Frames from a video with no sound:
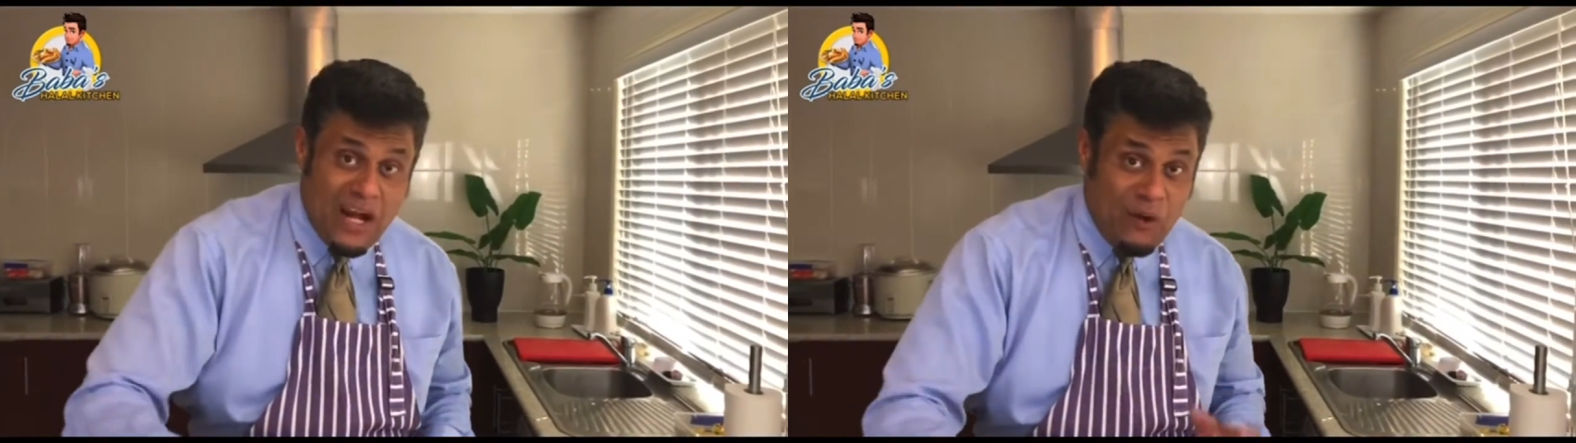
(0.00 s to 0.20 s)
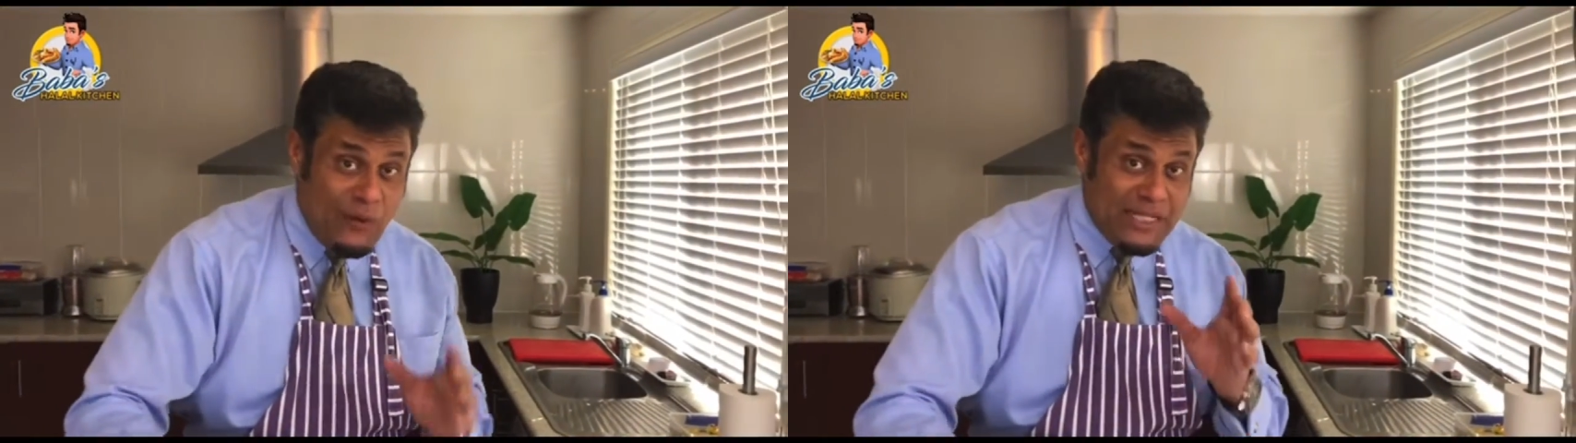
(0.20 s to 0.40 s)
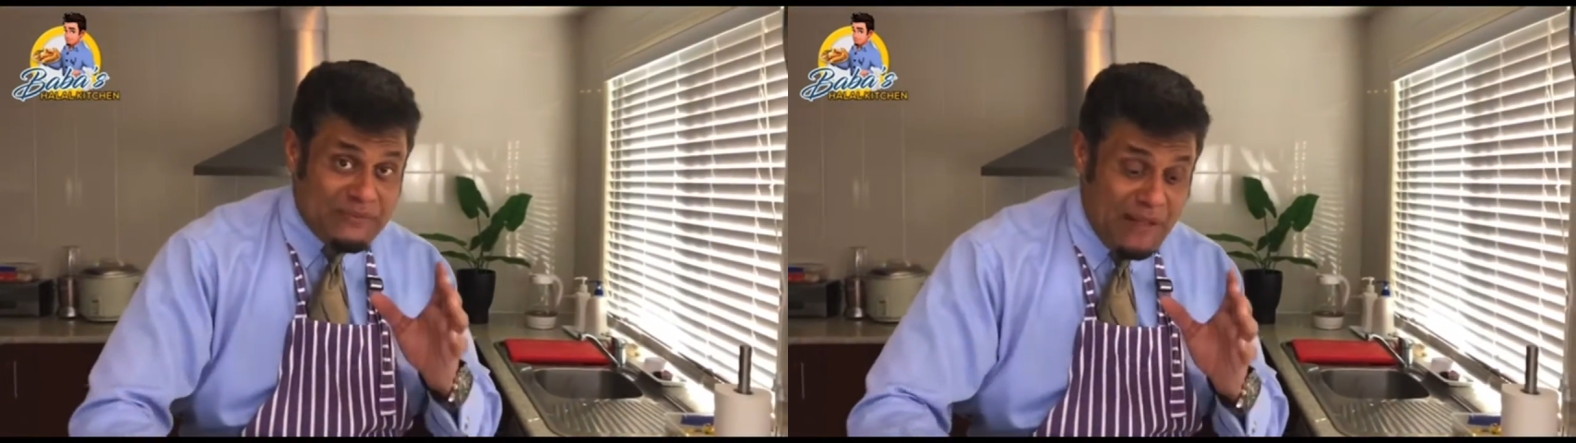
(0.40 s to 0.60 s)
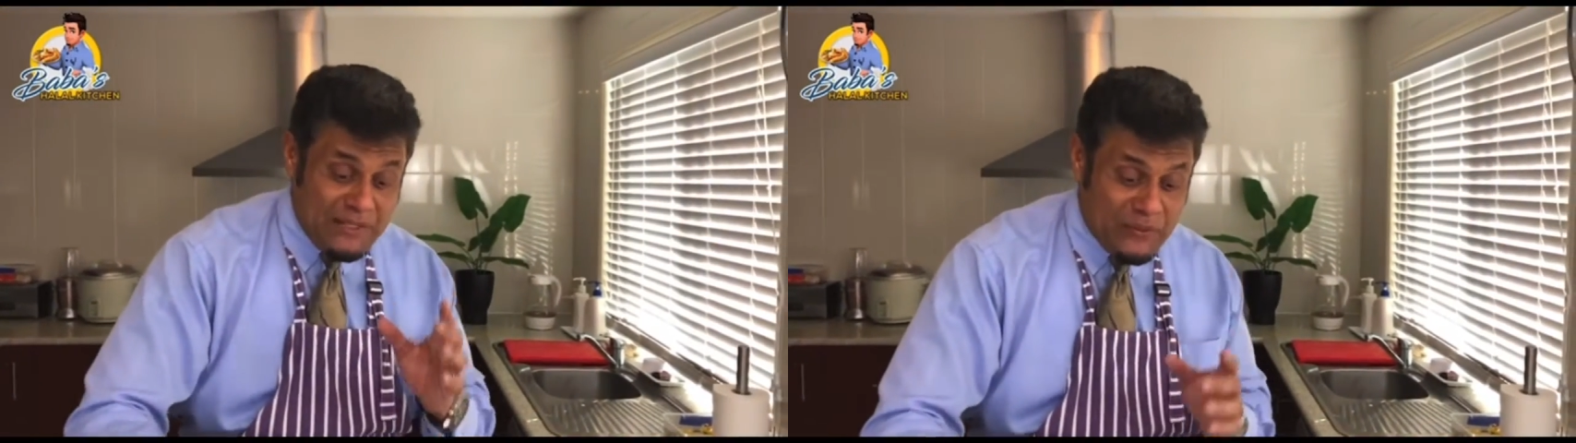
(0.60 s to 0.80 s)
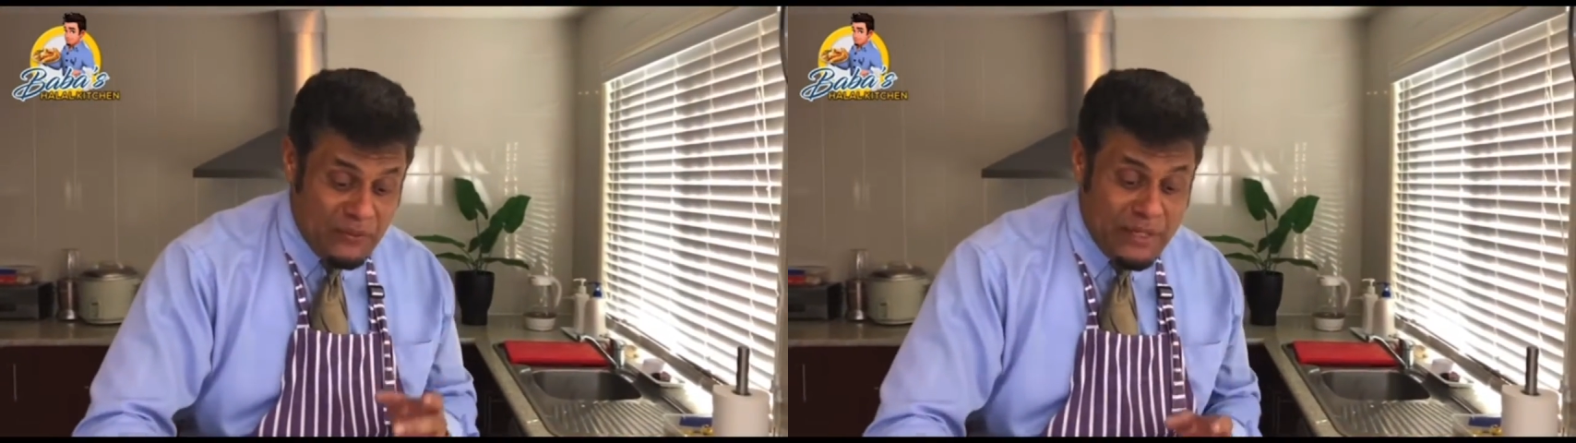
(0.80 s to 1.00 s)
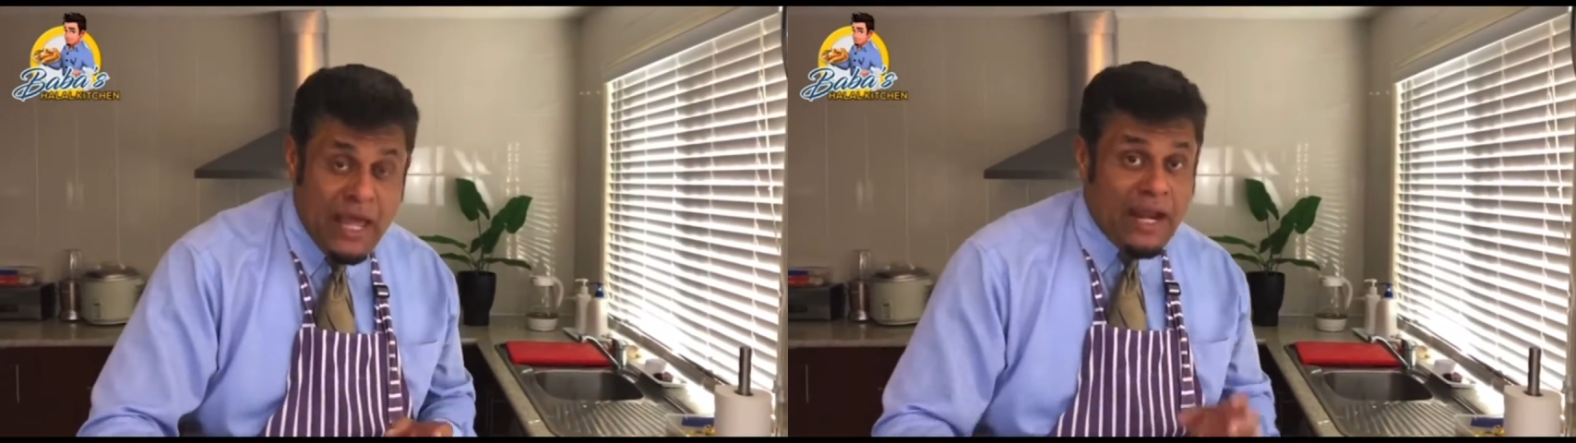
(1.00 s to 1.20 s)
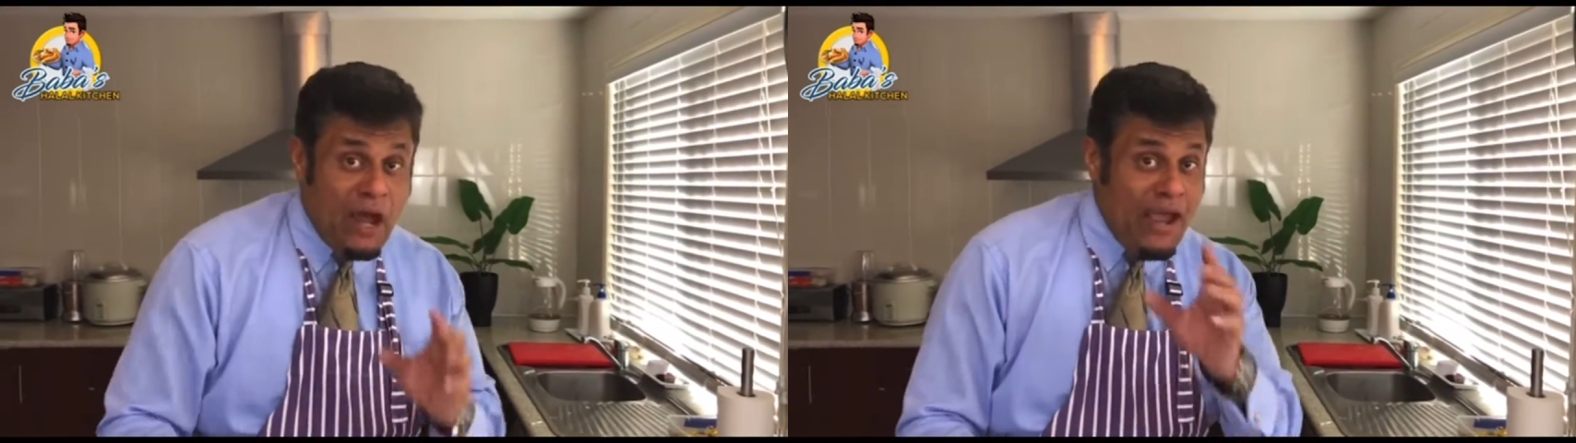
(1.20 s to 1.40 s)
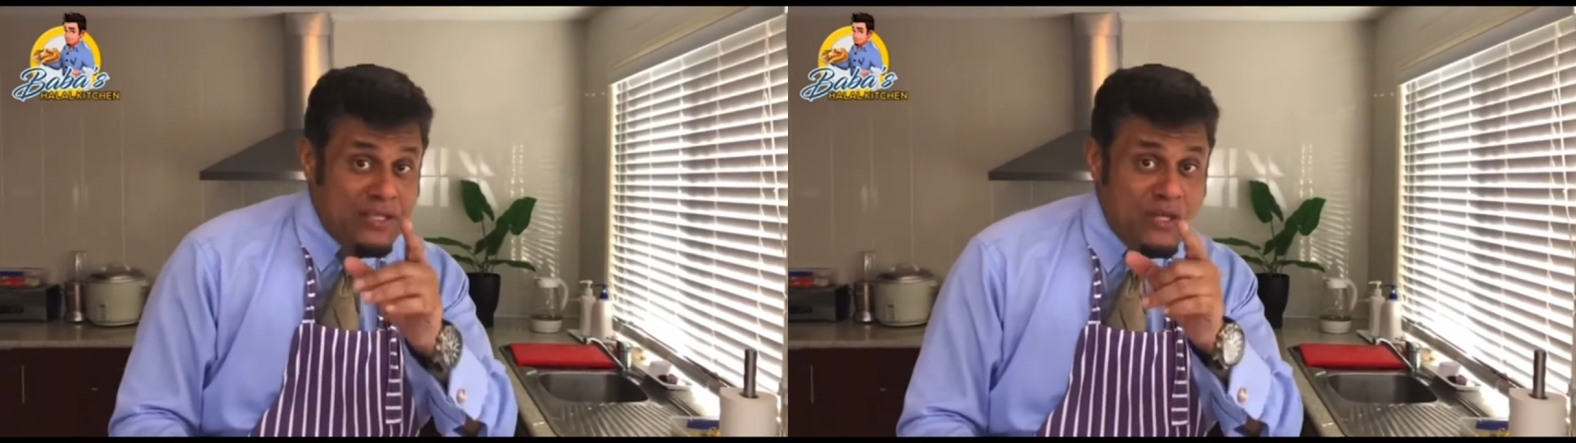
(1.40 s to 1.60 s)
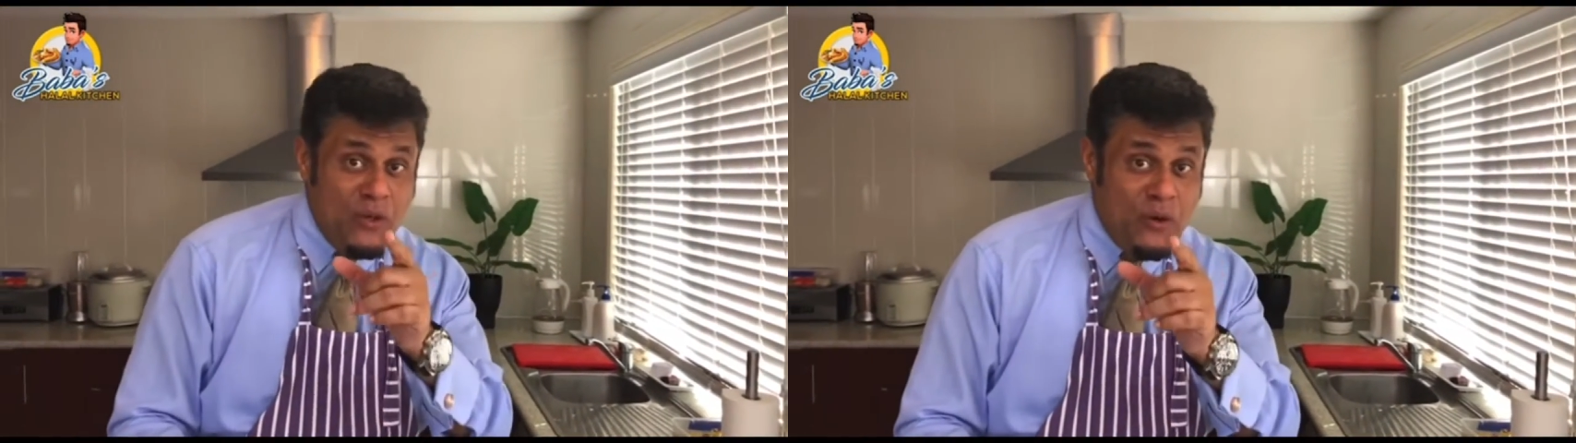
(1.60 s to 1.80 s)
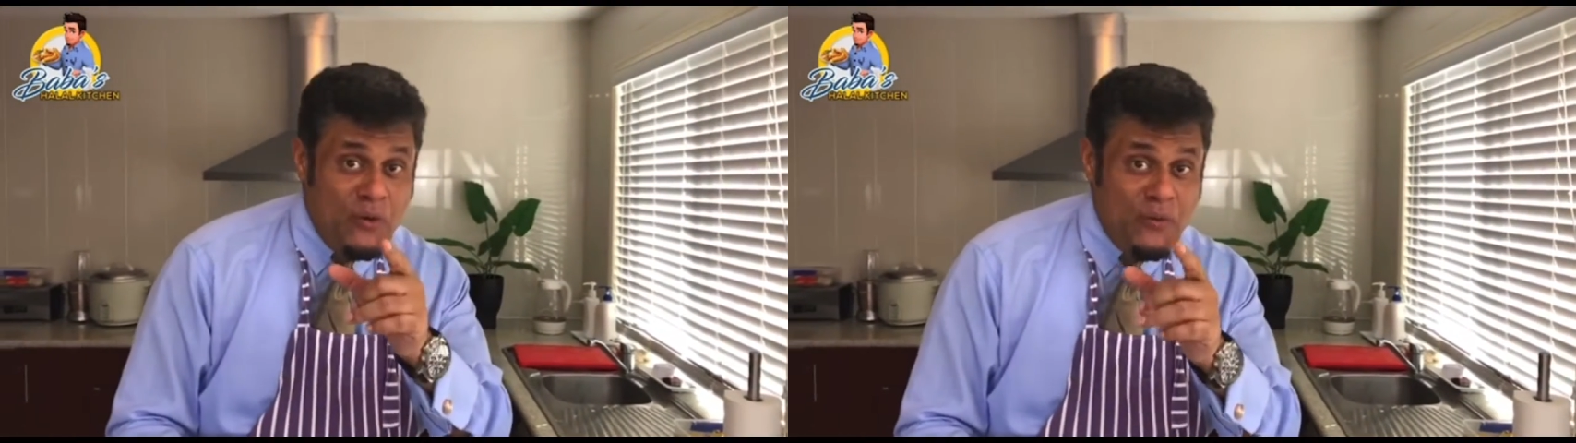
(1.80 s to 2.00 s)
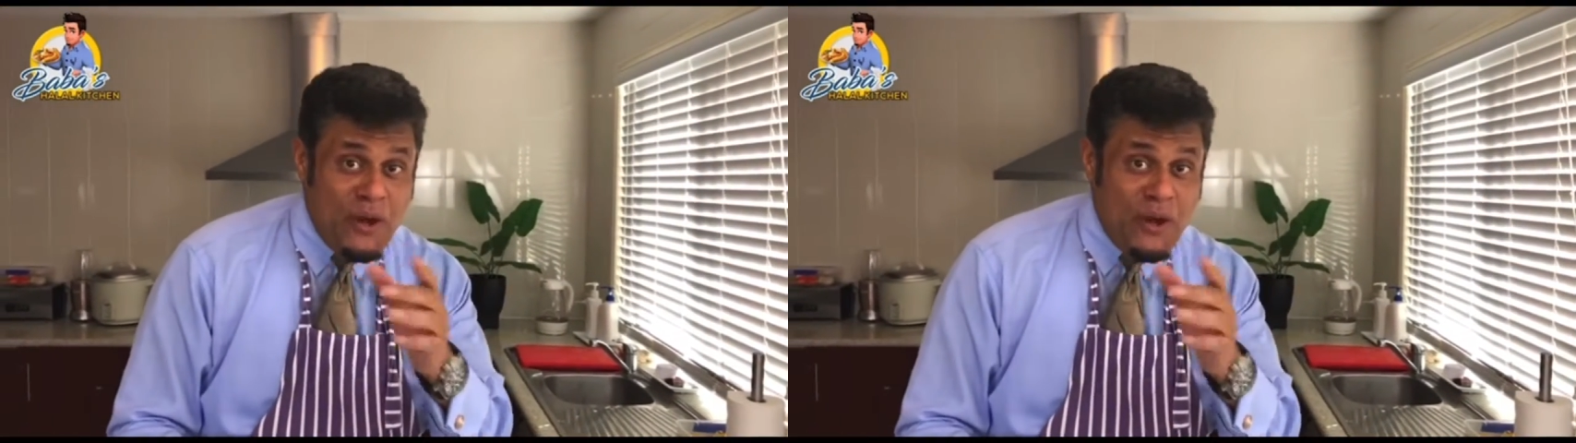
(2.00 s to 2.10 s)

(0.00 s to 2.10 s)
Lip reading: Really smells good. Now, as you know,